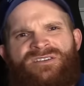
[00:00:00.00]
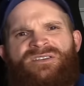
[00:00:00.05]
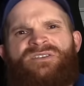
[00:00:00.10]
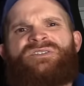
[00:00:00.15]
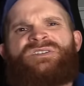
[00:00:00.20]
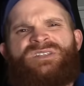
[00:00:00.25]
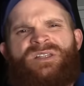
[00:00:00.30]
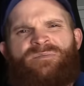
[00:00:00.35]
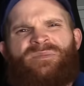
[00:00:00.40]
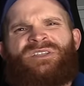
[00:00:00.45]

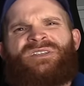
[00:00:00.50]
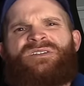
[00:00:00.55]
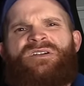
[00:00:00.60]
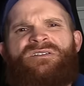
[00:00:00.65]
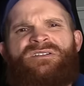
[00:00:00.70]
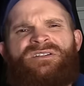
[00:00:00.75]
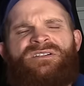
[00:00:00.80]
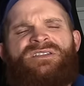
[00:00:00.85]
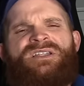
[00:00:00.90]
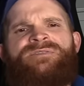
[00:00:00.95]
Your stomach's
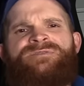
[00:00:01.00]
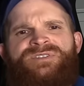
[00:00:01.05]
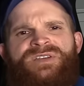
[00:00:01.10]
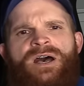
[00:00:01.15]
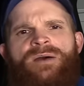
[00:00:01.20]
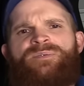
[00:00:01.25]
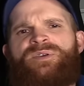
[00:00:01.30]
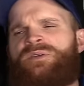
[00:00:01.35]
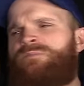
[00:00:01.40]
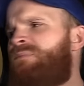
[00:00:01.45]
starting to lift
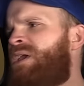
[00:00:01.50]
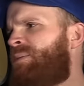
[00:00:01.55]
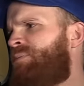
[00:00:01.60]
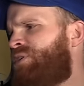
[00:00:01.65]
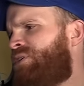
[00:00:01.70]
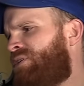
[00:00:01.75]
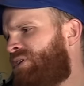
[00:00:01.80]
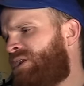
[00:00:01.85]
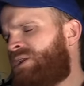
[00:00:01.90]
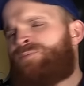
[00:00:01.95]
up and
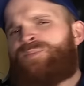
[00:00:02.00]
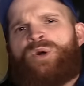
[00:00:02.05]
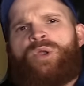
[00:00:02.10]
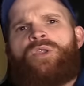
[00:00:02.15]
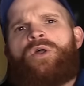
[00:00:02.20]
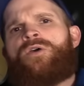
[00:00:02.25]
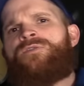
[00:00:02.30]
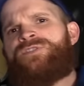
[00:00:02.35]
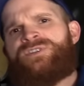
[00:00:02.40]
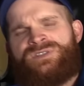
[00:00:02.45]
maybe you need to
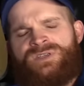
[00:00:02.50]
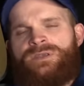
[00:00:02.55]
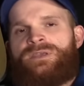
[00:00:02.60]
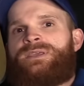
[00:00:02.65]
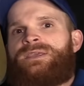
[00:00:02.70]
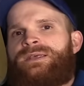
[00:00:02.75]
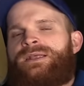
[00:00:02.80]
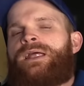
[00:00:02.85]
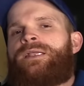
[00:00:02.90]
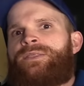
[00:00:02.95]
pull over so you
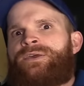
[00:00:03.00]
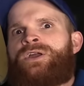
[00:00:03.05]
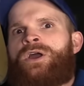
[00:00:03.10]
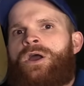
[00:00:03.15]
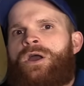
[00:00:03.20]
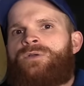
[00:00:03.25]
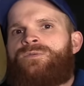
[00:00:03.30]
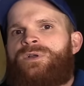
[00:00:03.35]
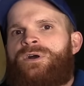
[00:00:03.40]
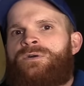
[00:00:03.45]
can get out of the
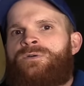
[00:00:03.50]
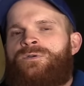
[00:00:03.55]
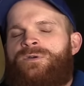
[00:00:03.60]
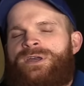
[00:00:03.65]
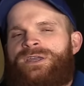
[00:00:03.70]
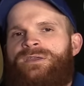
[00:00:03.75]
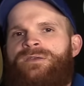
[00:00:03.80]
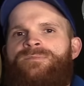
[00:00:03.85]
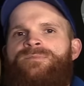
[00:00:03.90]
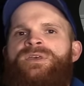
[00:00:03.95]
car real
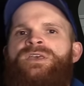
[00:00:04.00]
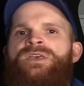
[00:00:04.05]
quick.